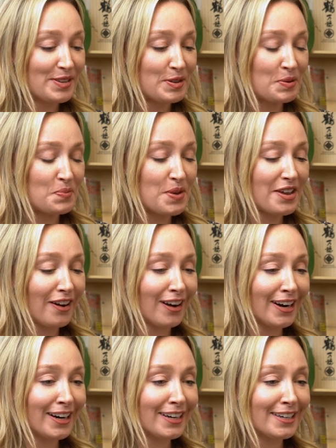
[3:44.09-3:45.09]
you know, we
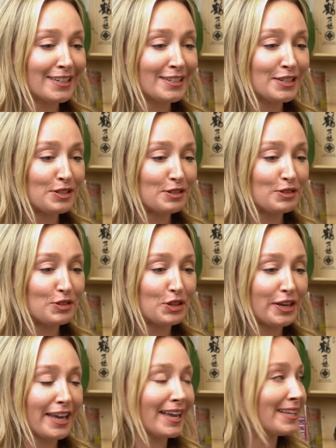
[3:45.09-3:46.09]
are
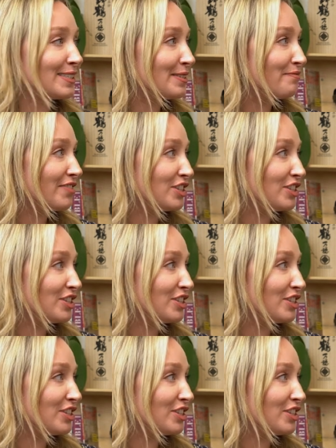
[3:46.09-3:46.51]
looking at some